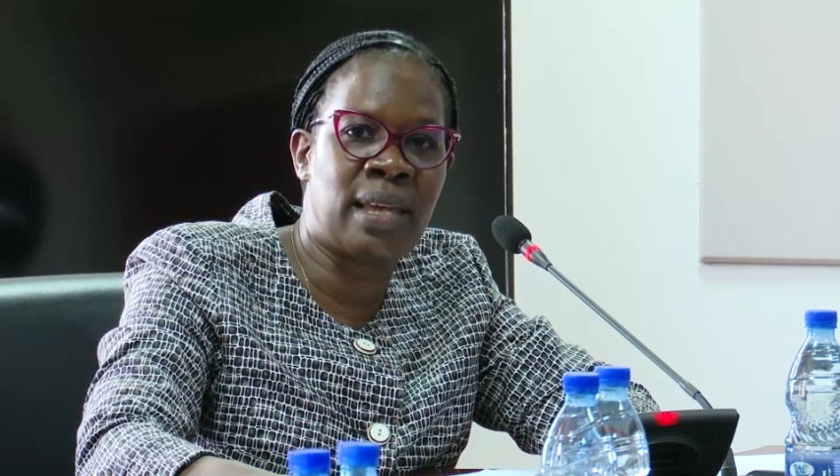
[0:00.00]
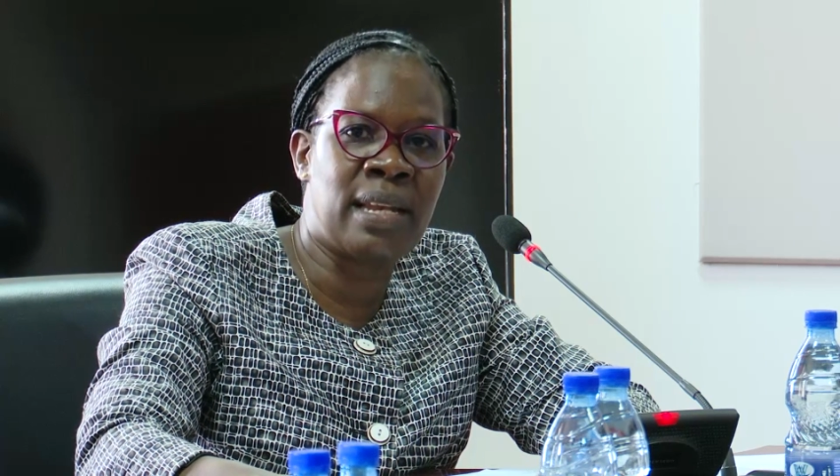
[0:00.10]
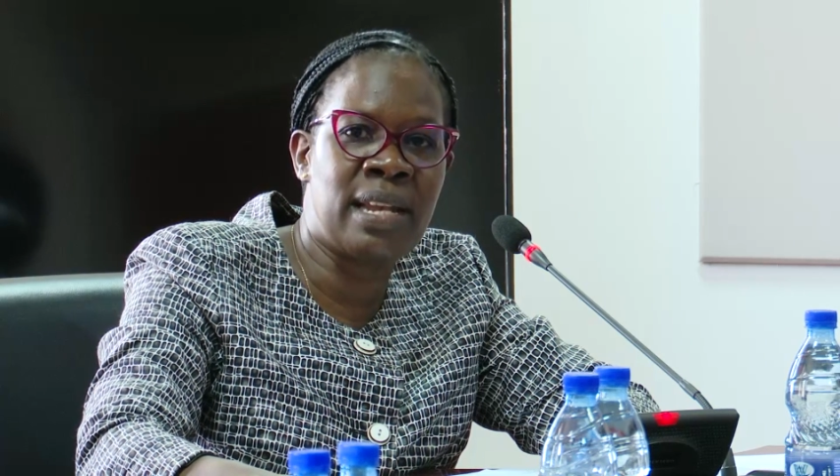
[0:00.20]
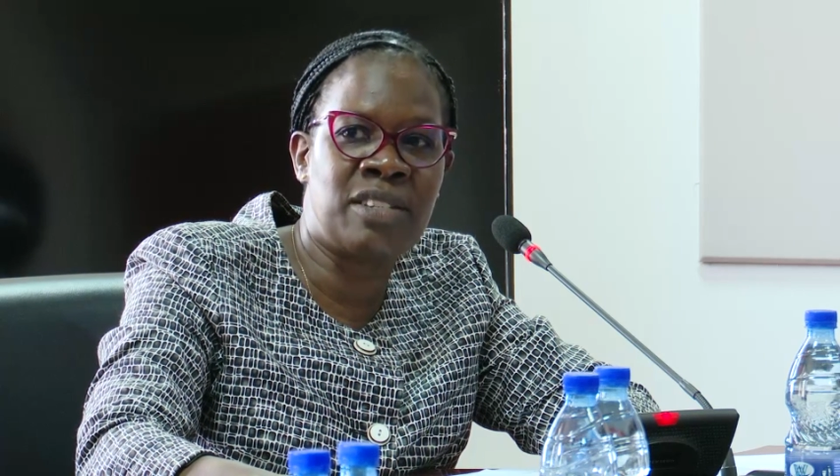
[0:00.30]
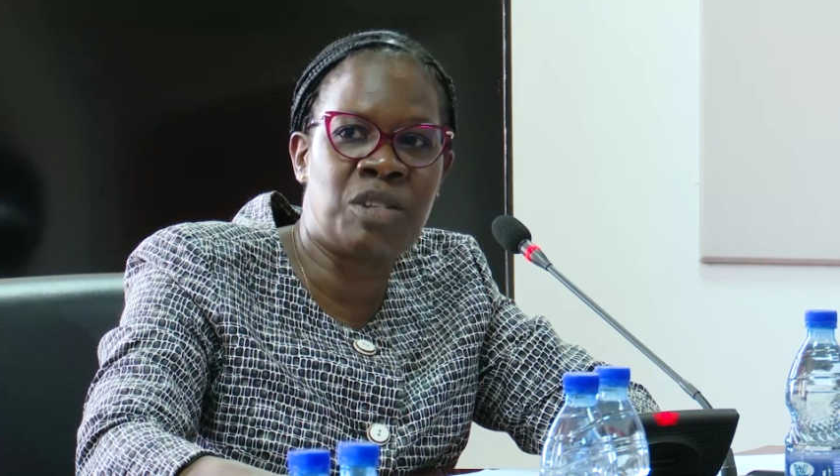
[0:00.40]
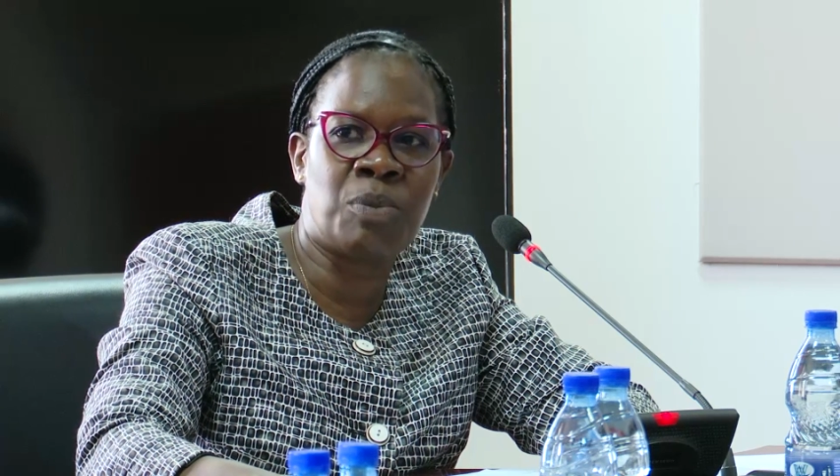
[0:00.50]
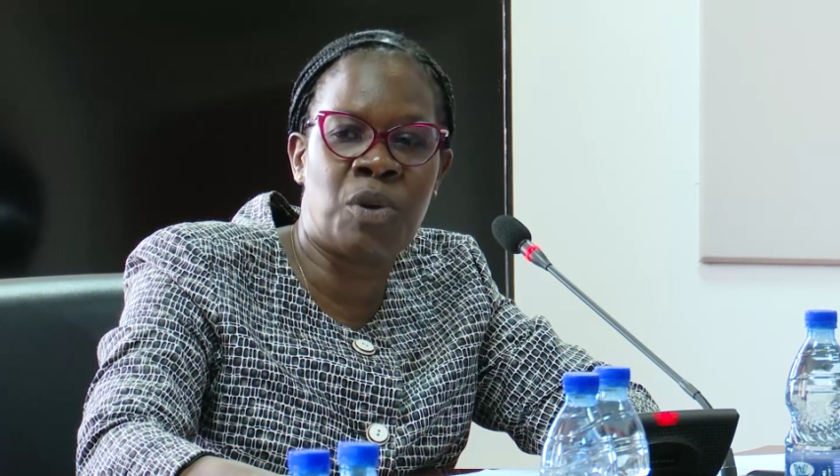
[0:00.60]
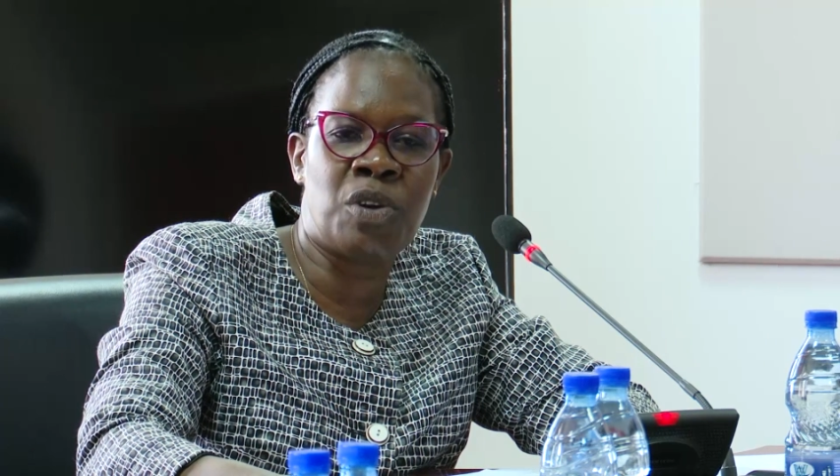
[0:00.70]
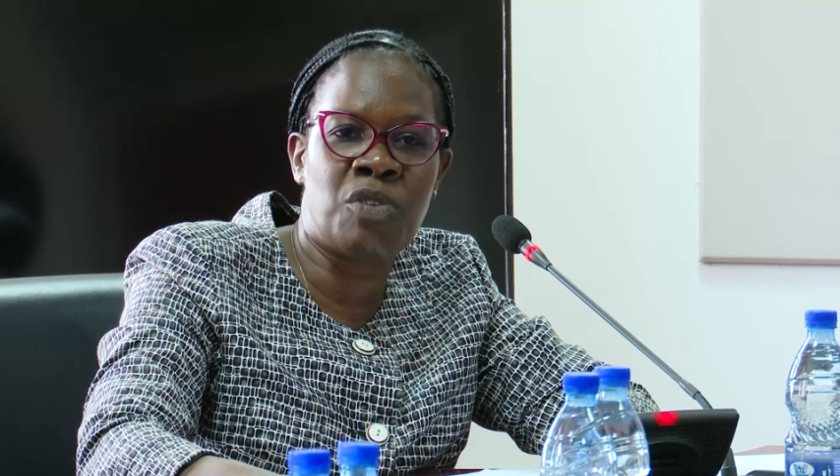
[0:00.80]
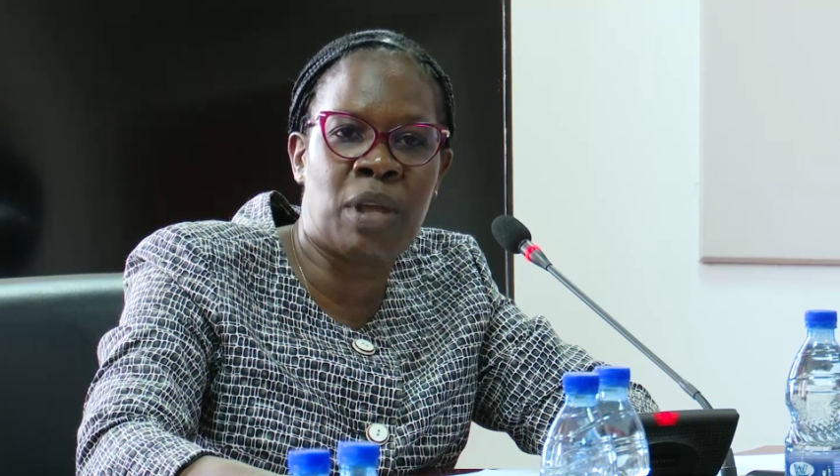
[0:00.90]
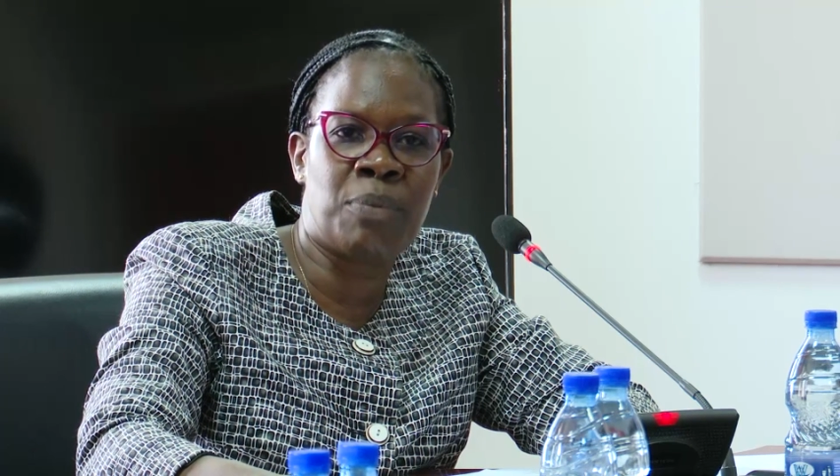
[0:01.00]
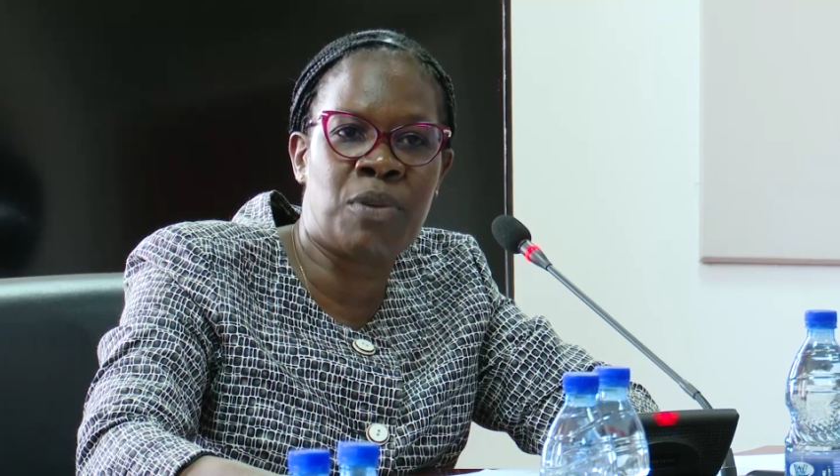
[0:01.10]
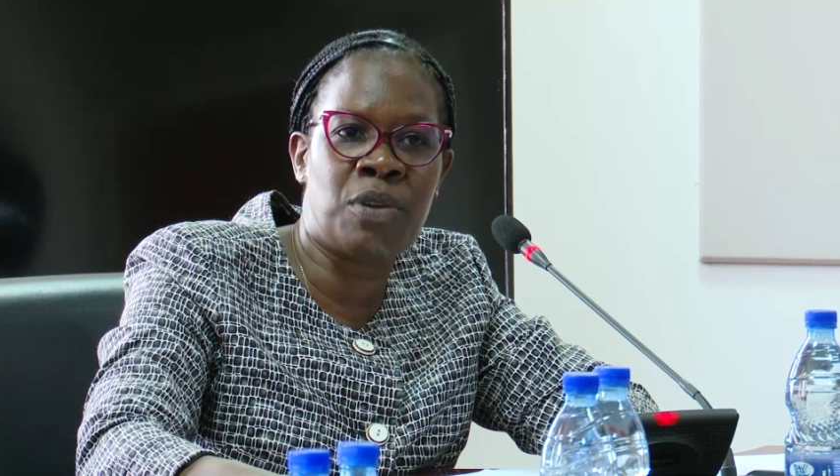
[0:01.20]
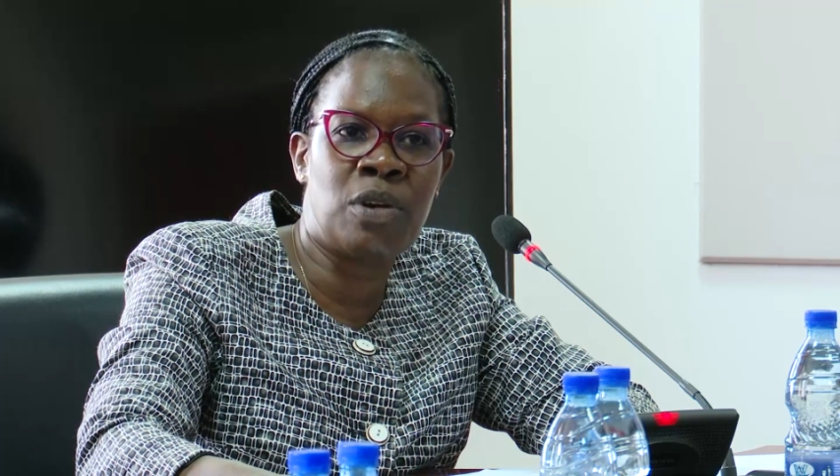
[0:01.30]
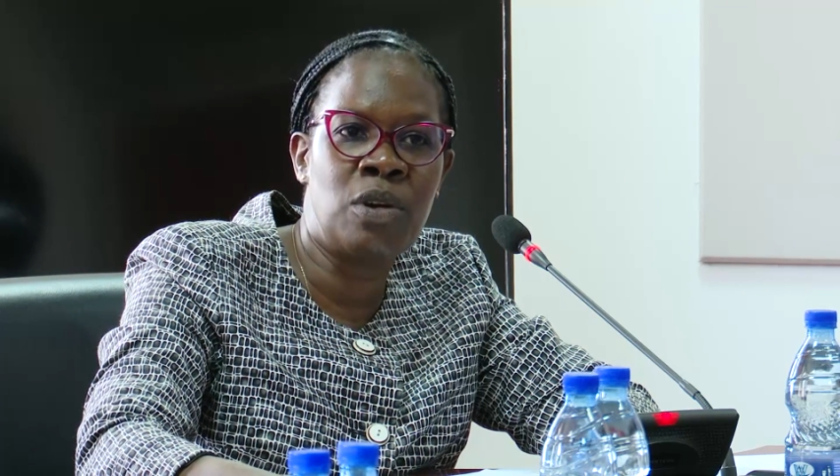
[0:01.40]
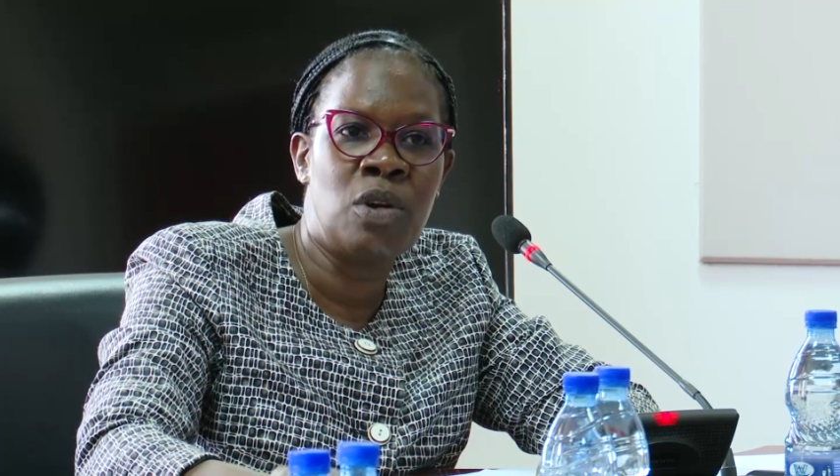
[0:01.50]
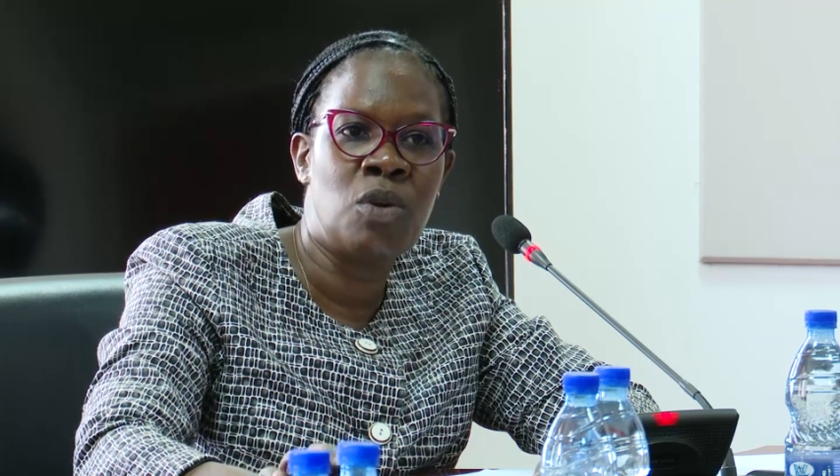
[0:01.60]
Leadership Code Tribunal,